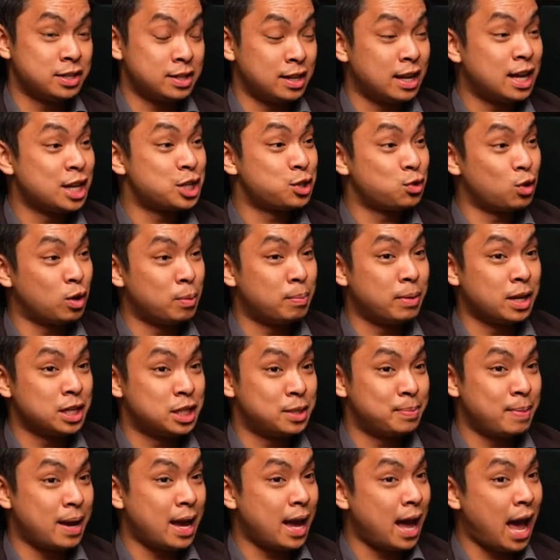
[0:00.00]
last twelve months
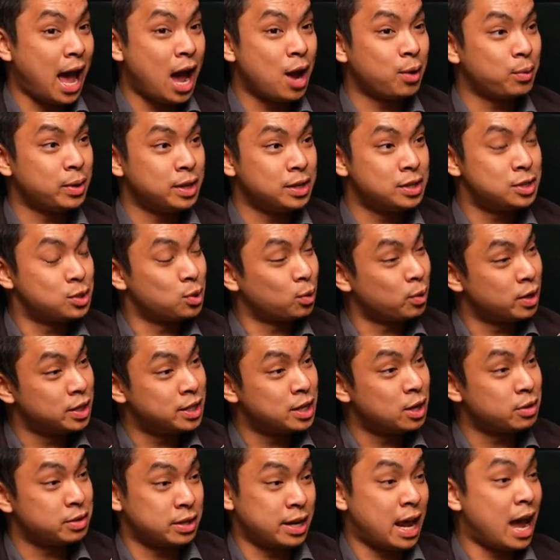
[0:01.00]
about how he
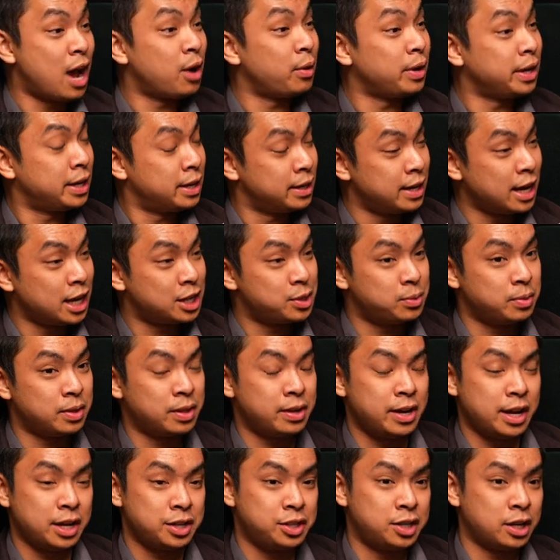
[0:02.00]
storytells and how he connects with the
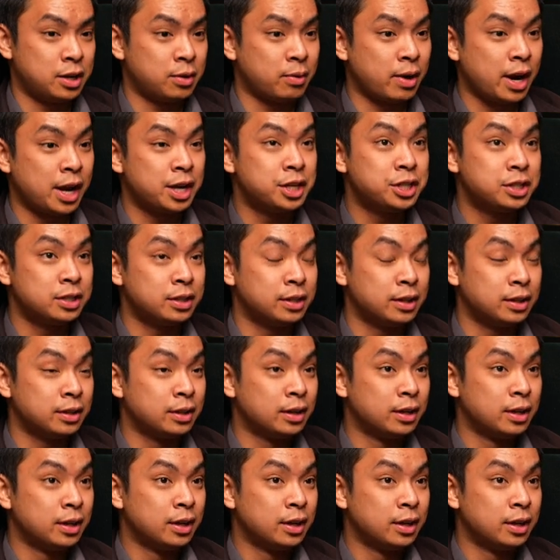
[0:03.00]
next generation.